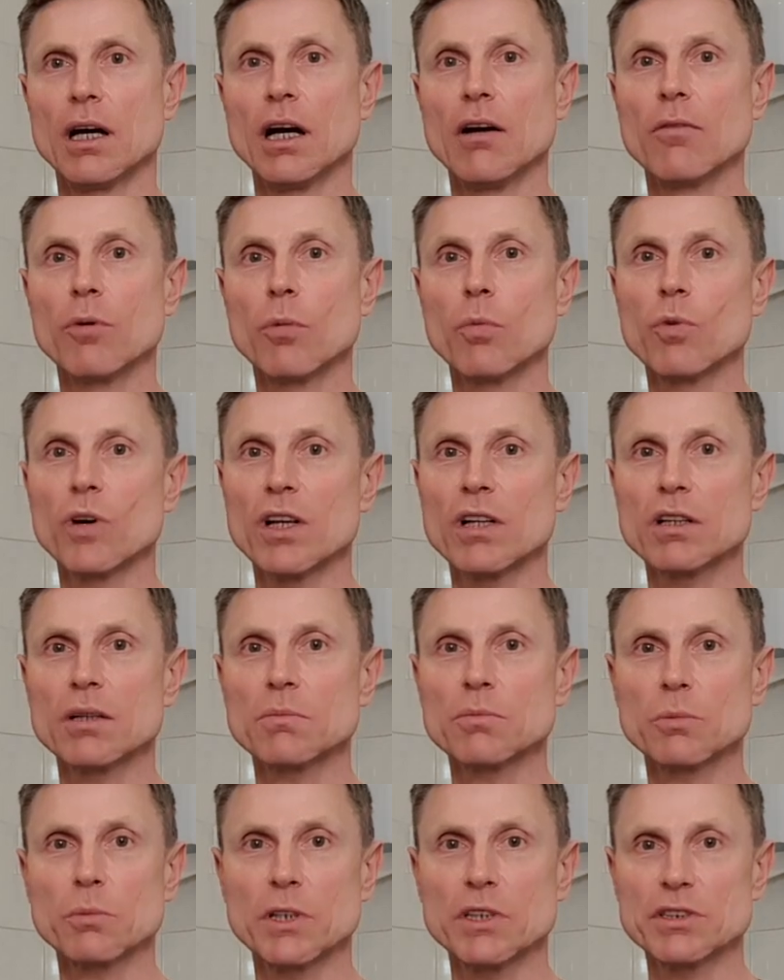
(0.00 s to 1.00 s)
A warm
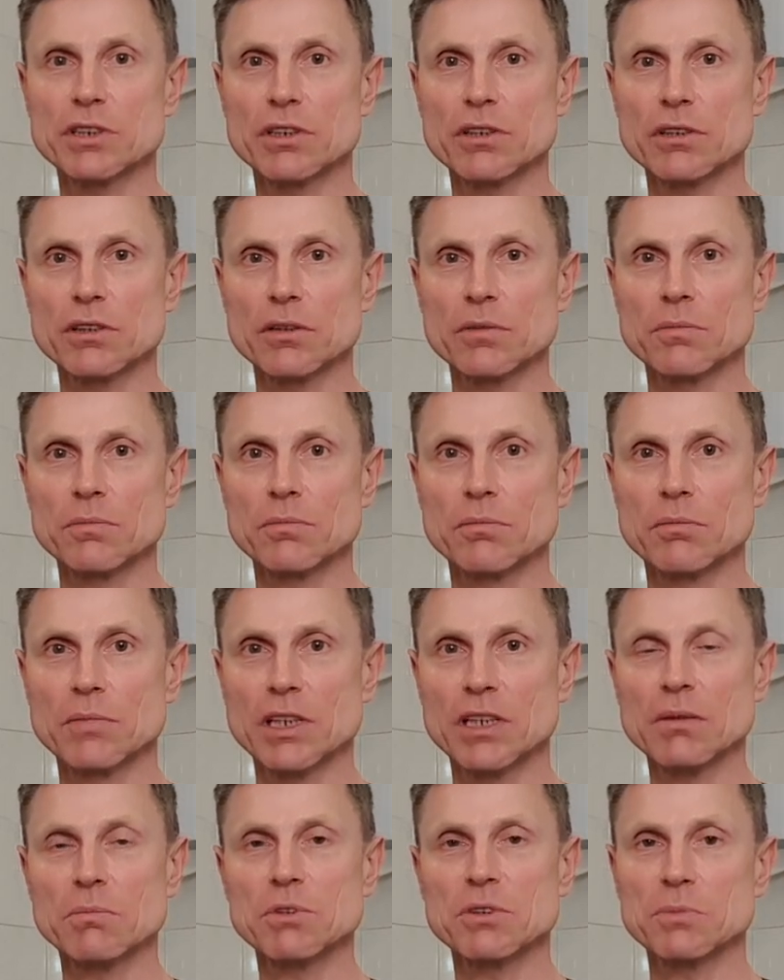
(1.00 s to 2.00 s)
welcome to my channel.
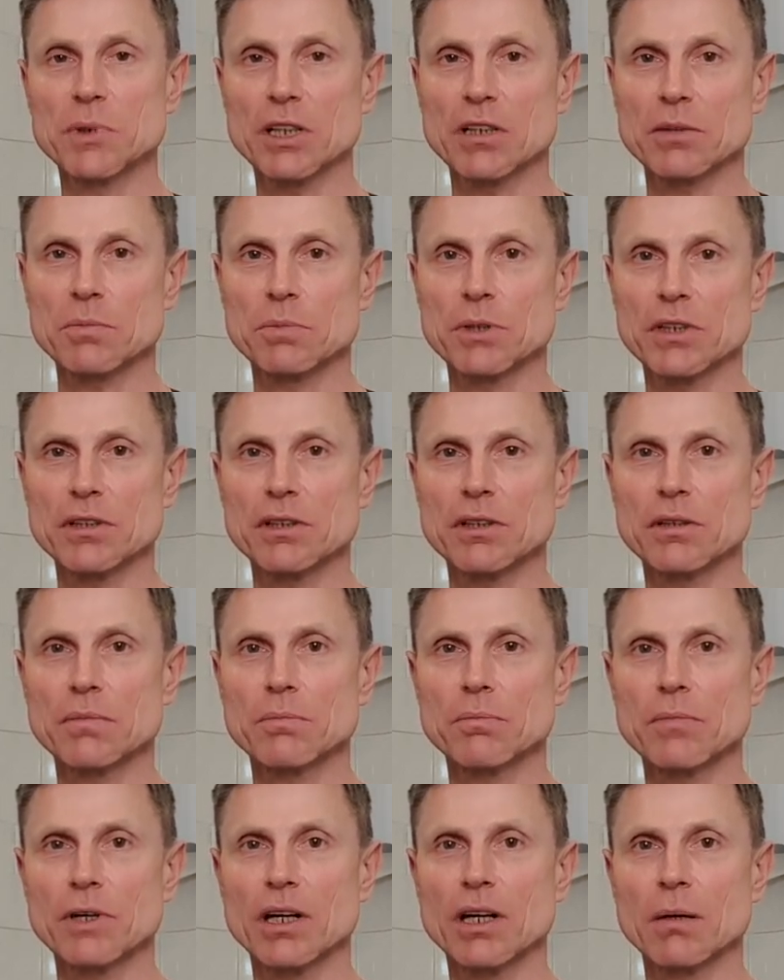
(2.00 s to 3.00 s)
My name is Michael Petryk.
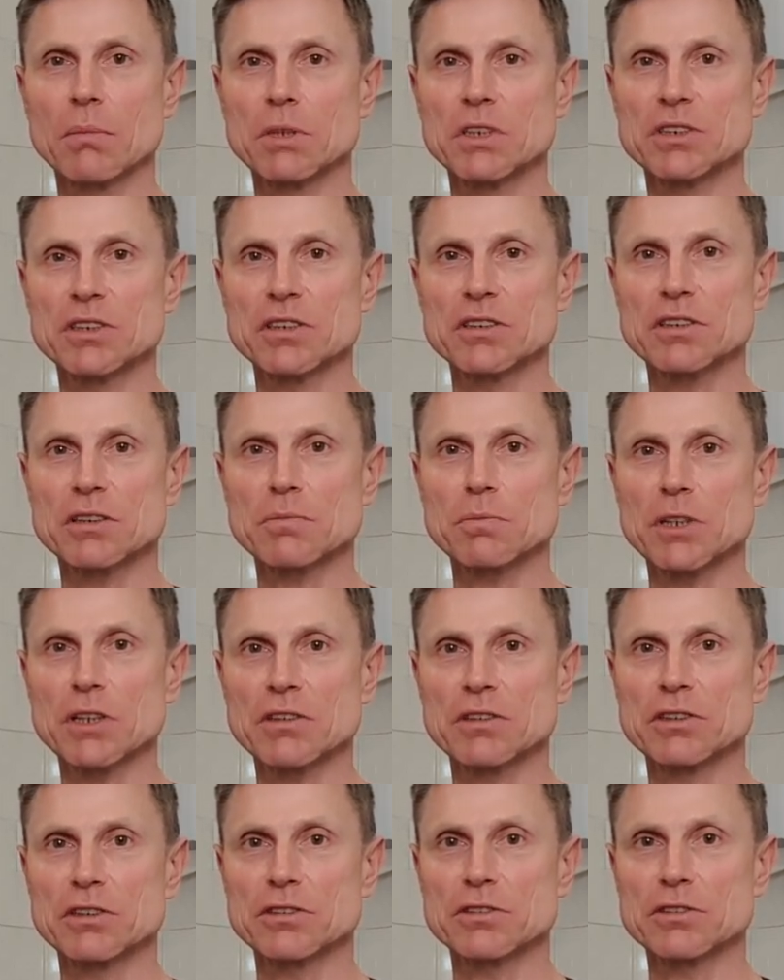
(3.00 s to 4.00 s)
I am a general
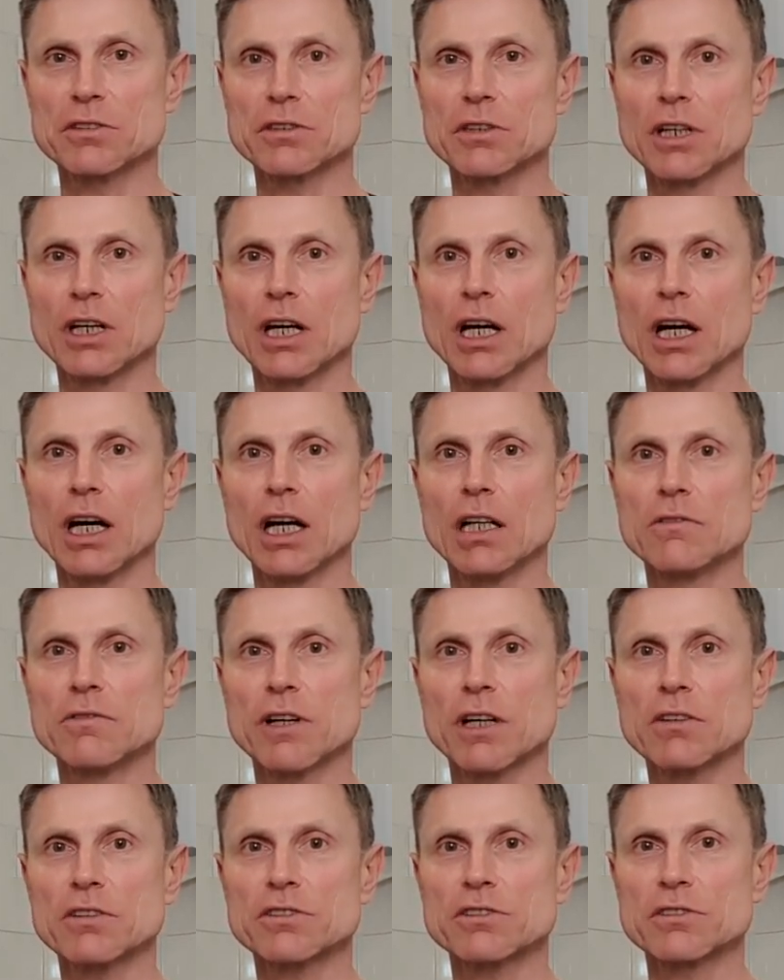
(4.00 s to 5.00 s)
practitioner and
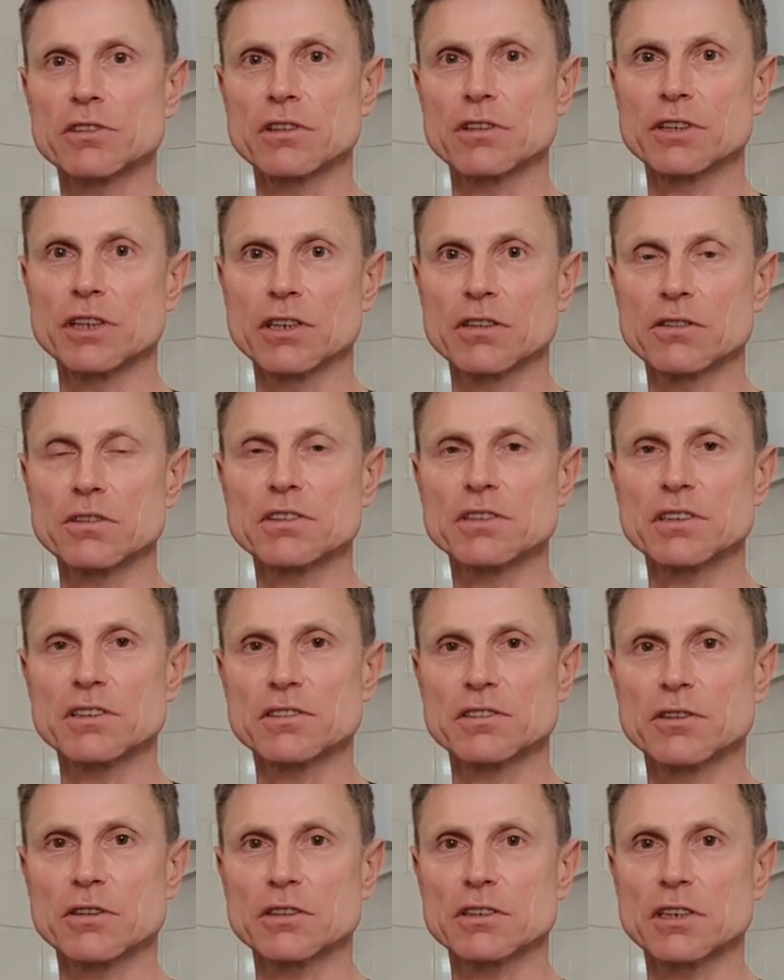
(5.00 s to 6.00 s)
functional diagnostics
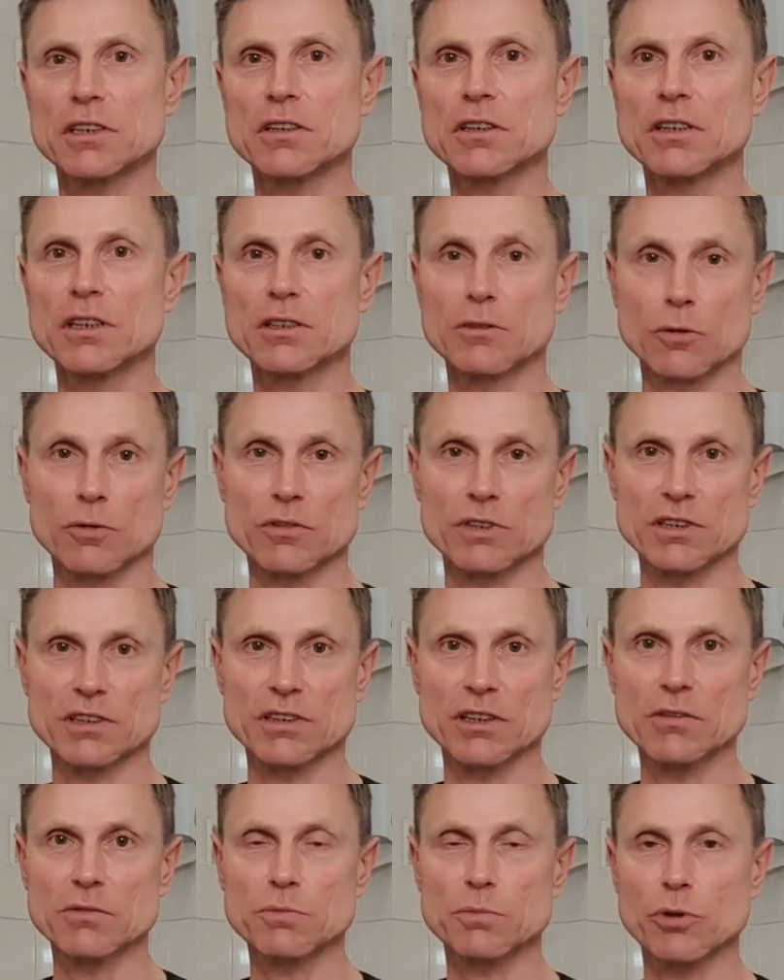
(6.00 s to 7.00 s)
doctor at
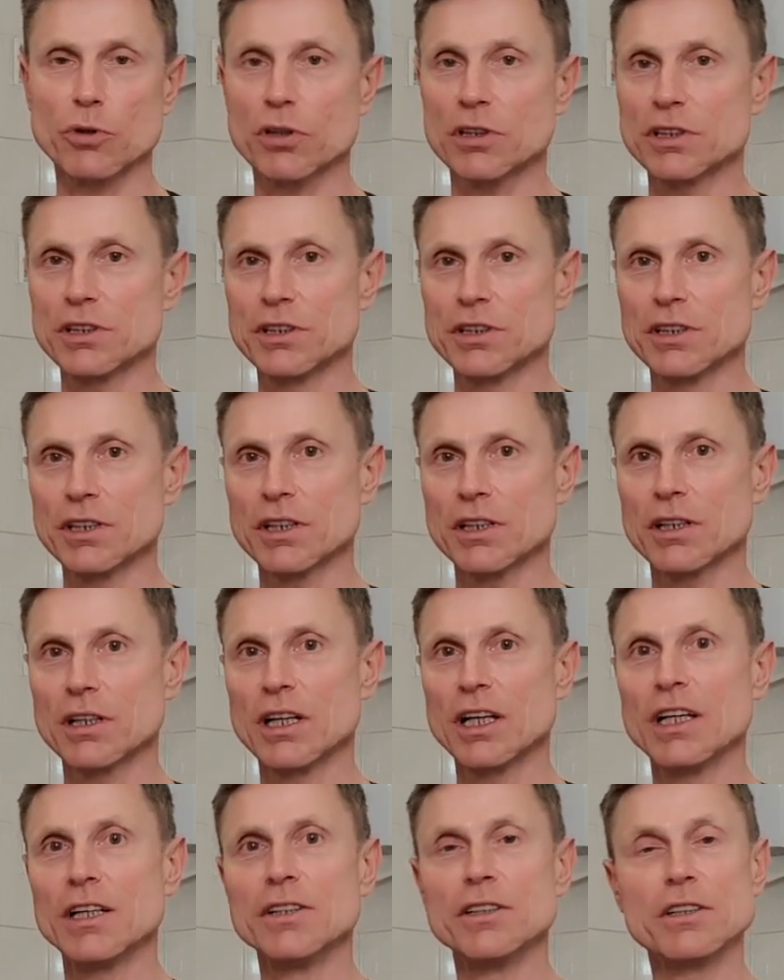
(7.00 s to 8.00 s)
Ultrasound Pro Clinic
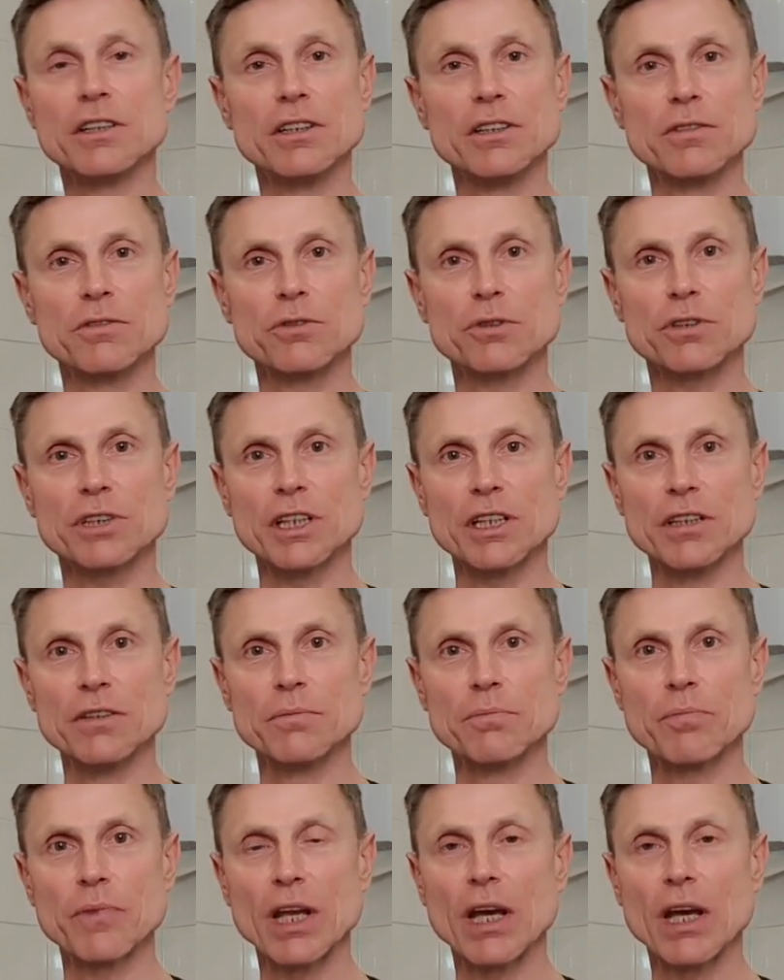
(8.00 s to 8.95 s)
in Kiev, Ukraine.